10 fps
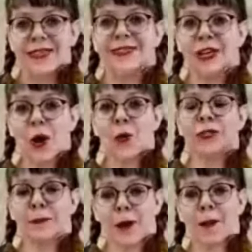The
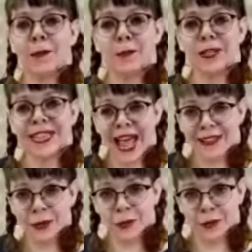only problem with that
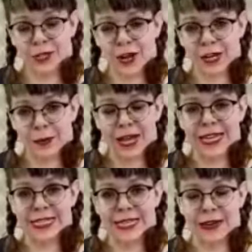that we were talking about
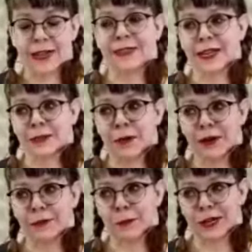is that, and thanks Mary
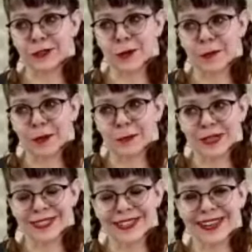for brainstorming with
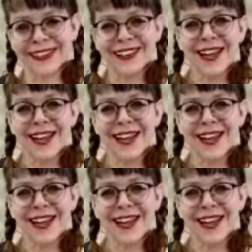me today.